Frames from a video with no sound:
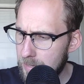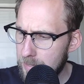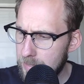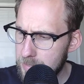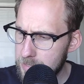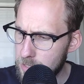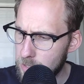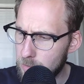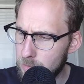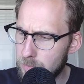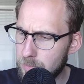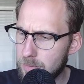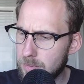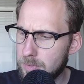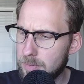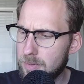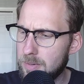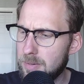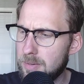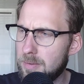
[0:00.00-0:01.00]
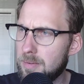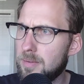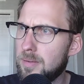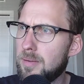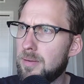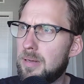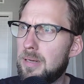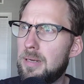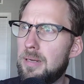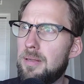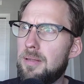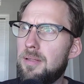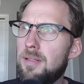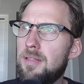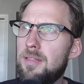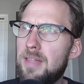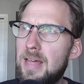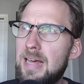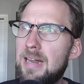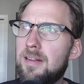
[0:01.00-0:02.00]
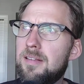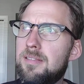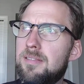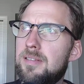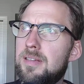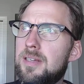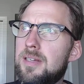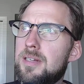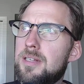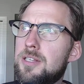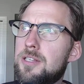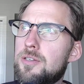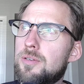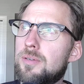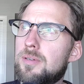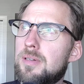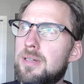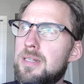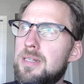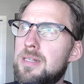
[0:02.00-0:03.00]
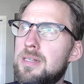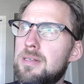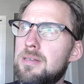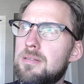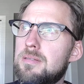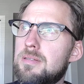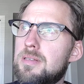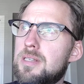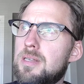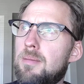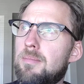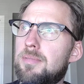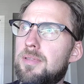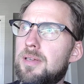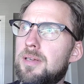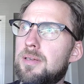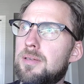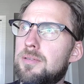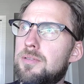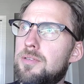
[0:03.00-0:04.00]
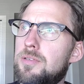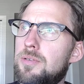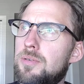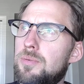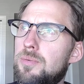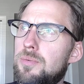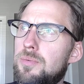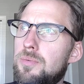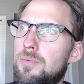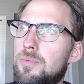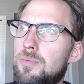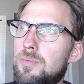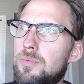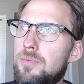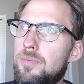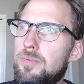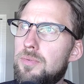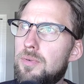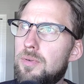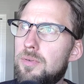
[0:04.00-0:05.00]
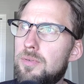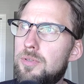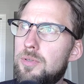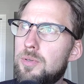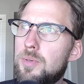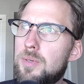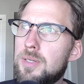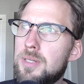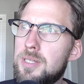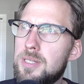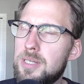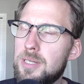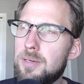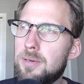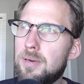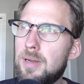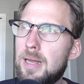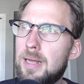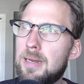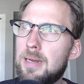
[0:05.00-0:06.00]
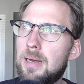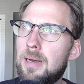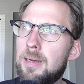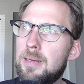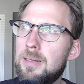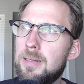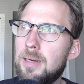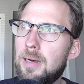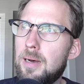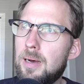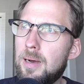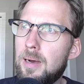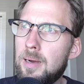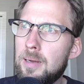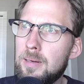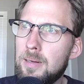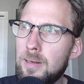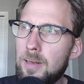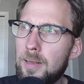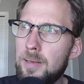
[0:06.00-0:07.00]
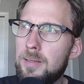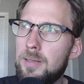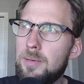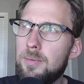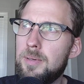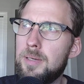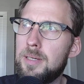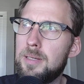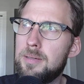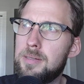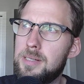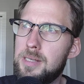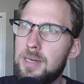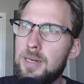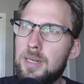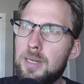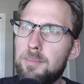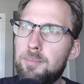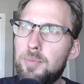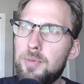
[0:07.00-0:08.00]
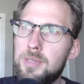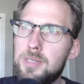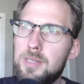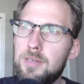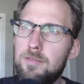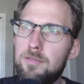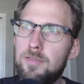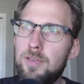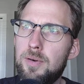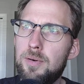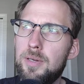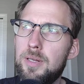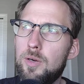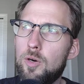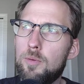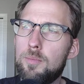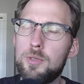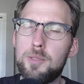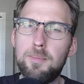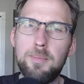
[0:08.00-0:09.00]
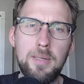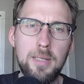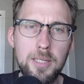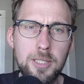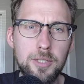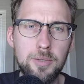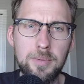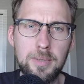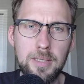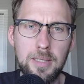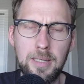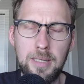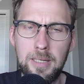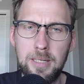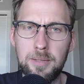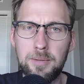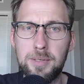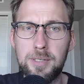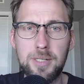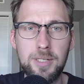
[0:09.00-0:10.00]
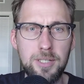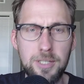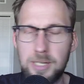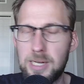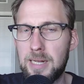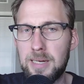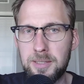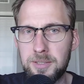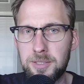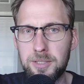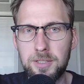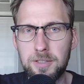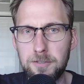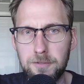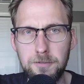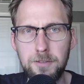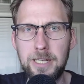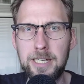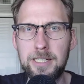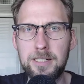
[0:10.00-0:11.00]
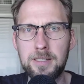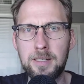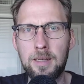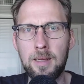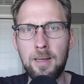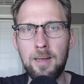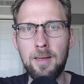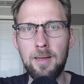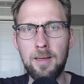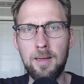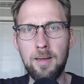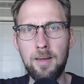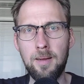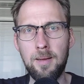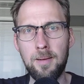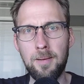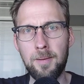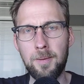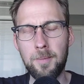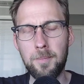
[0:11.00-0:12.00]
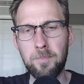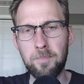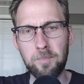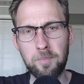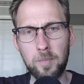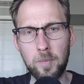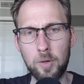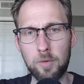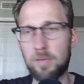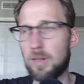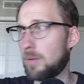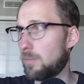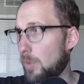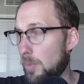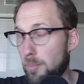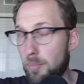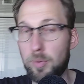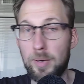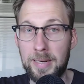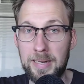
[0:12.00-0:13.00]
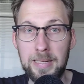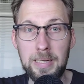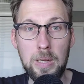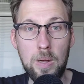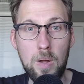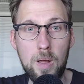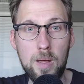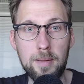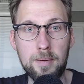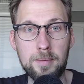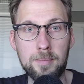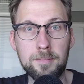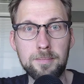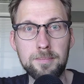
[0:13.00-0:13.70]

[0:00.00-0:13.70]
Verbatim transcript: So that, I think, is certainly something to consider, and I like the way Seneca puts it very almost belligerently here as a challenge to fate. It's like, well, bring it on.